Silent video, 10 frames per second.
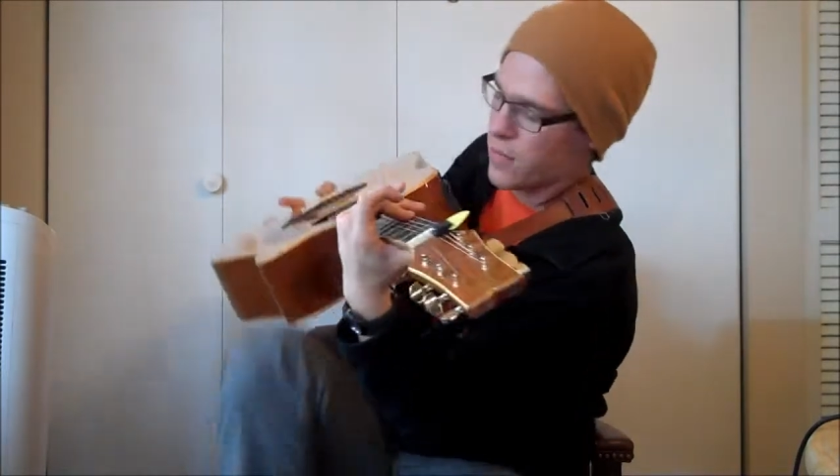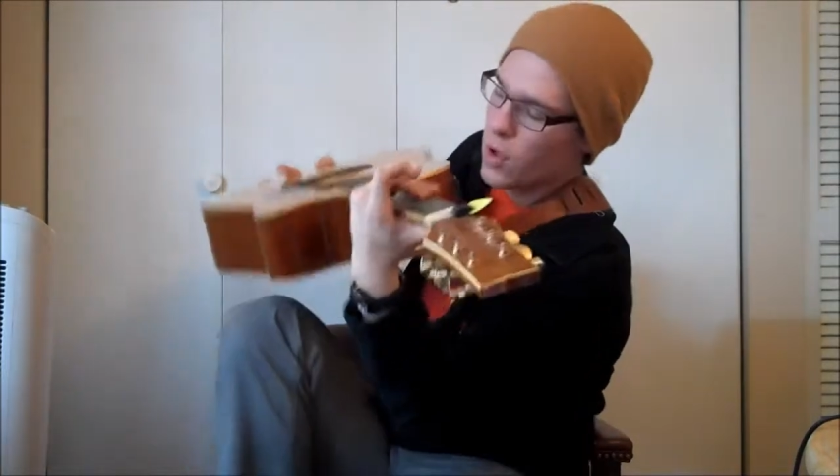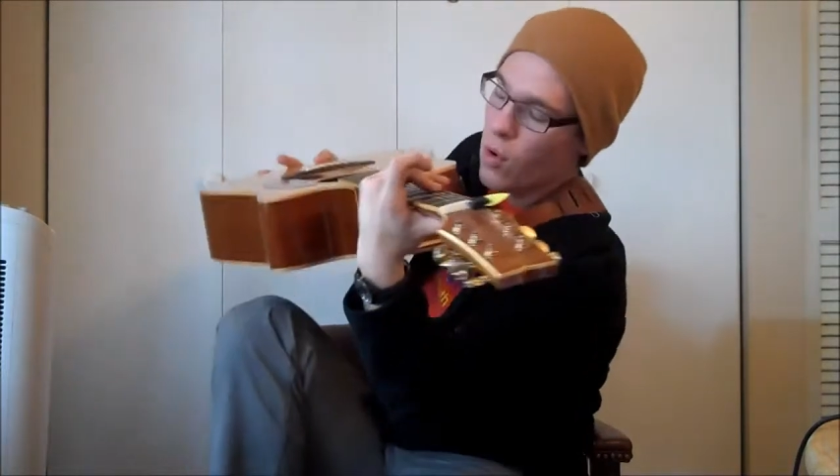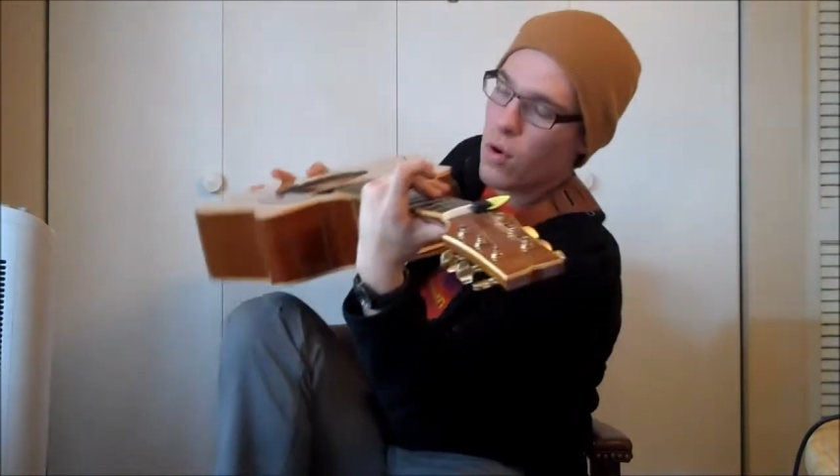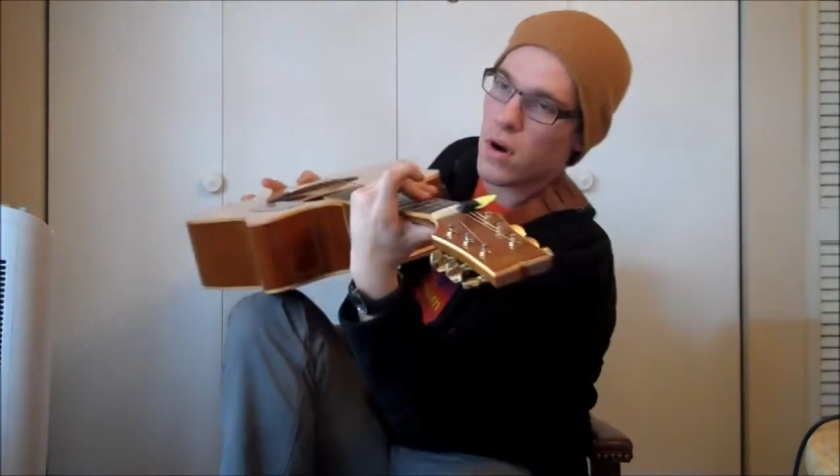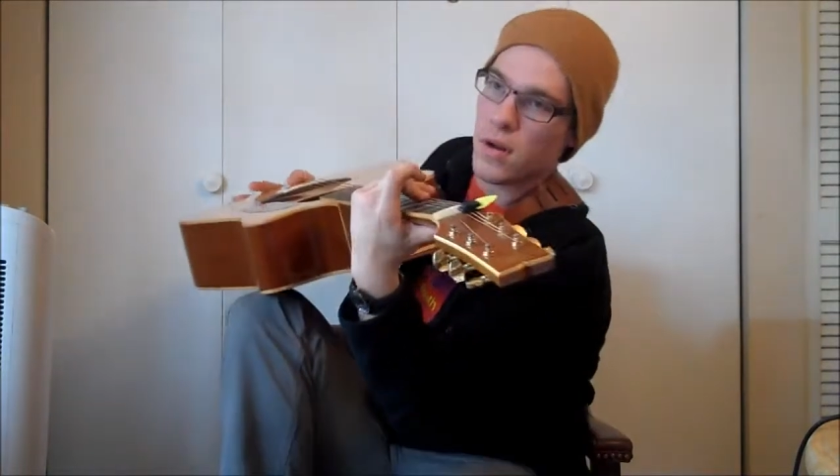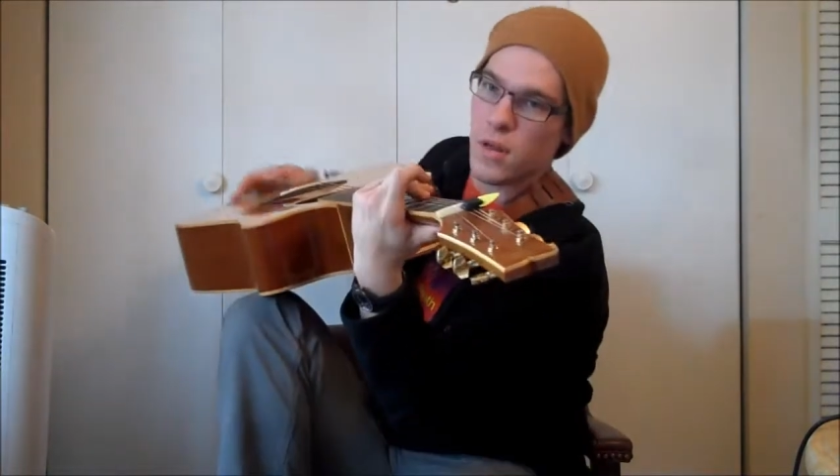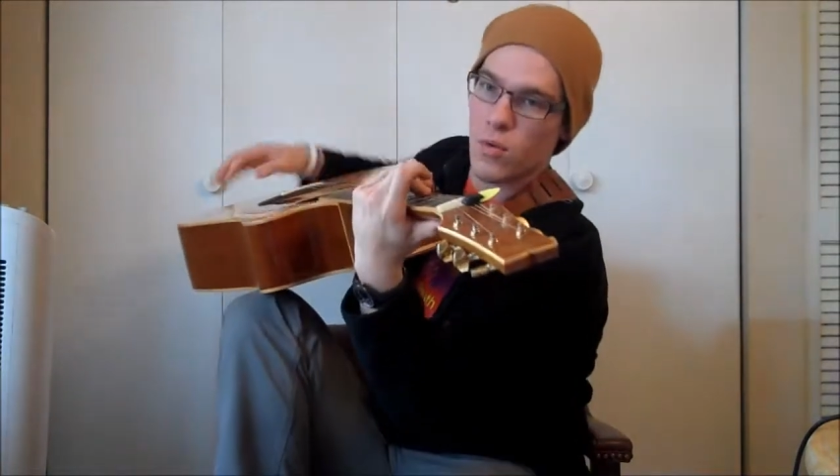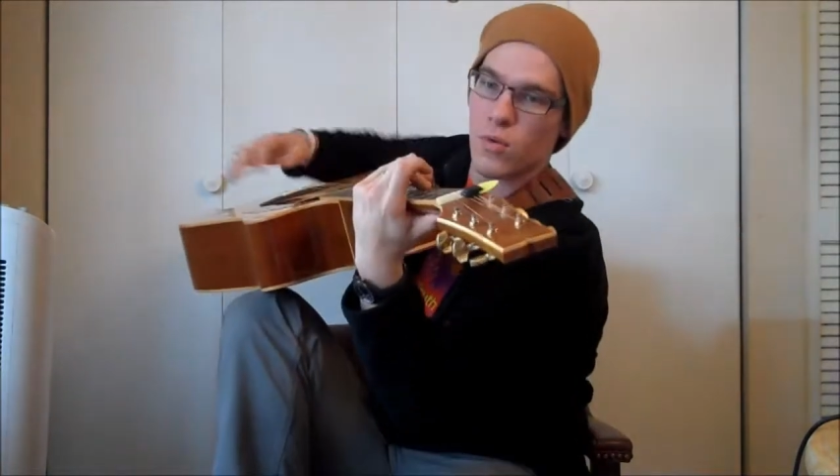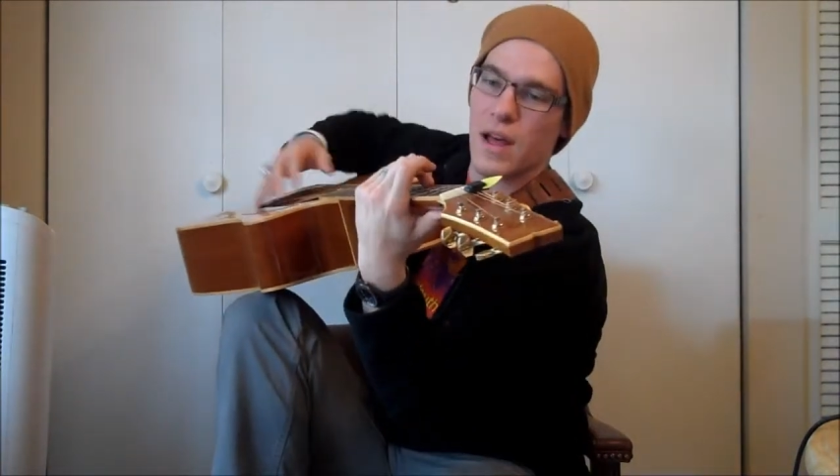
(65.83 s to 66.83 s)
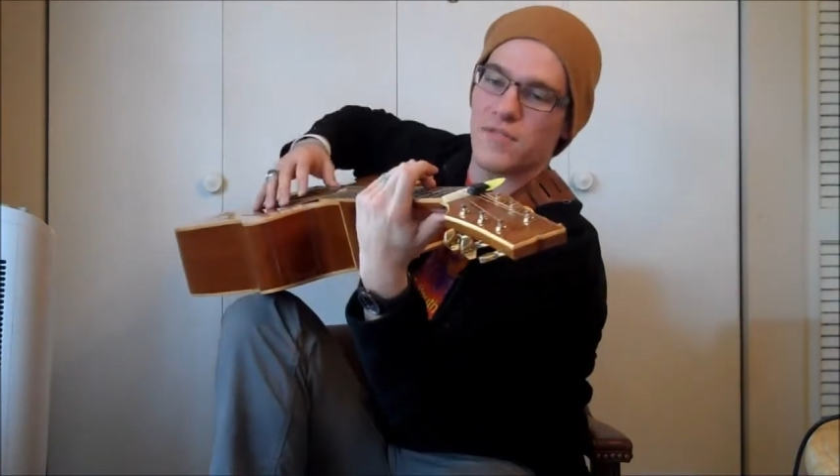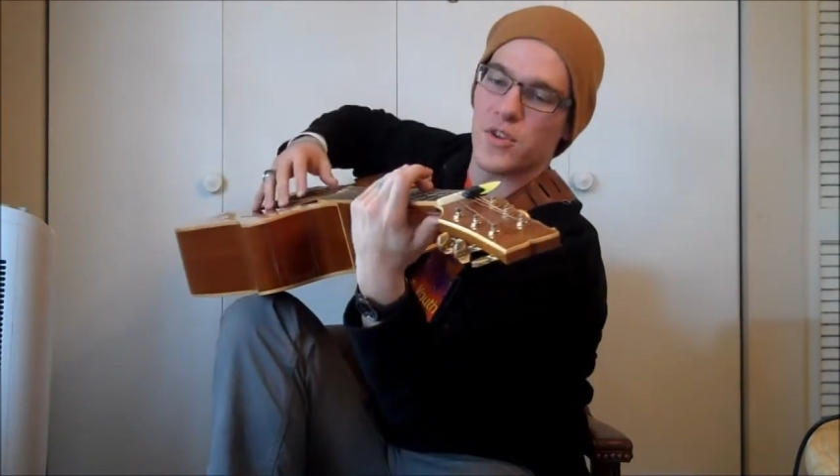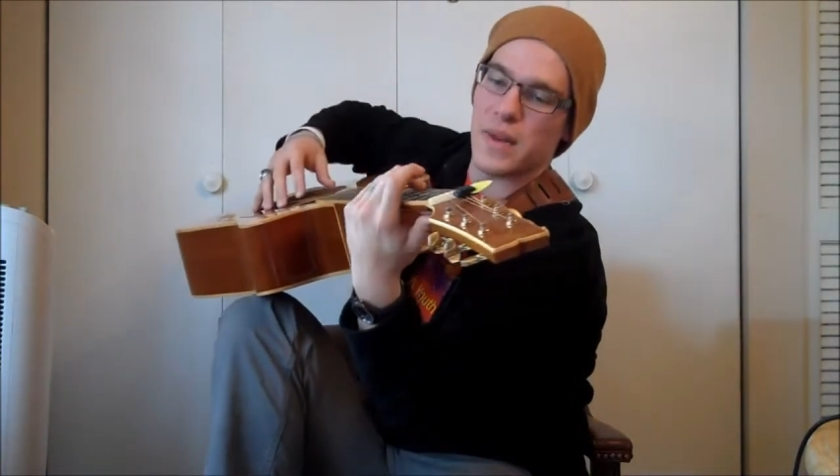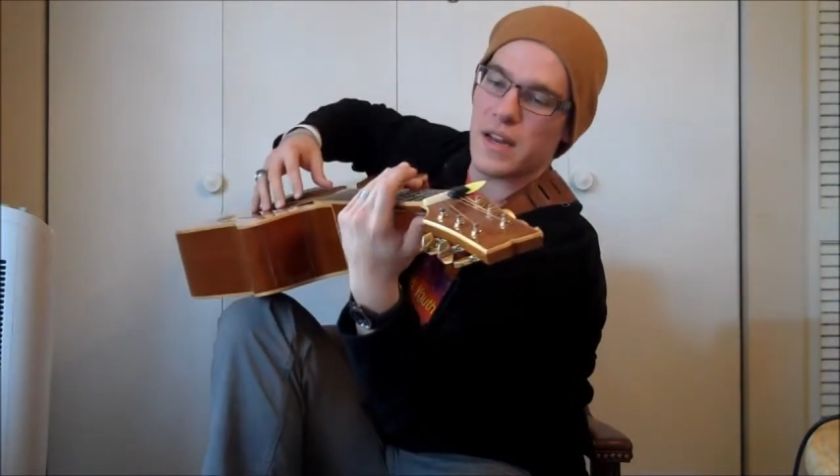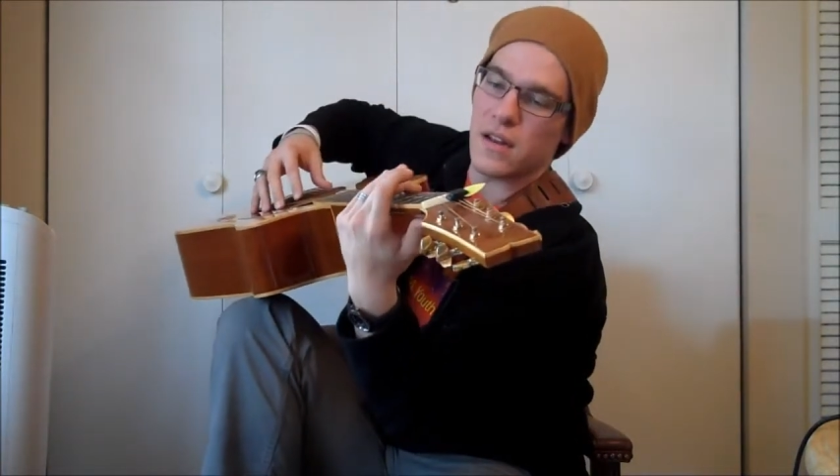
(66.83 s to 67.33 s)
Or we'll have too
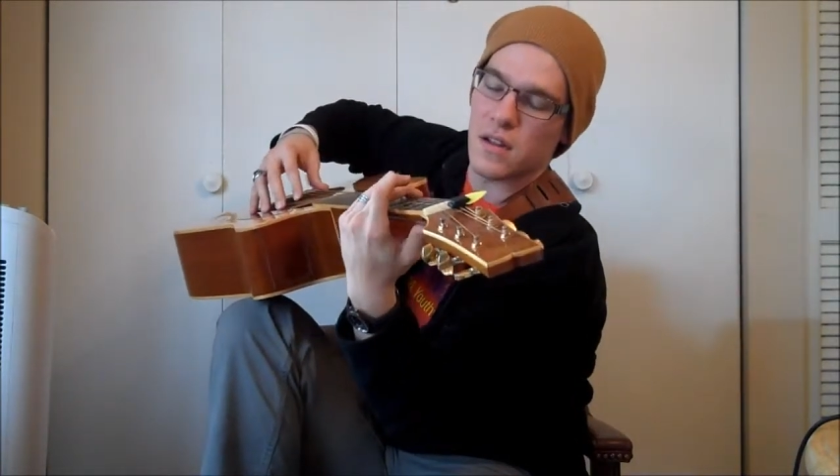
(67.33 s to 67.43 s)
many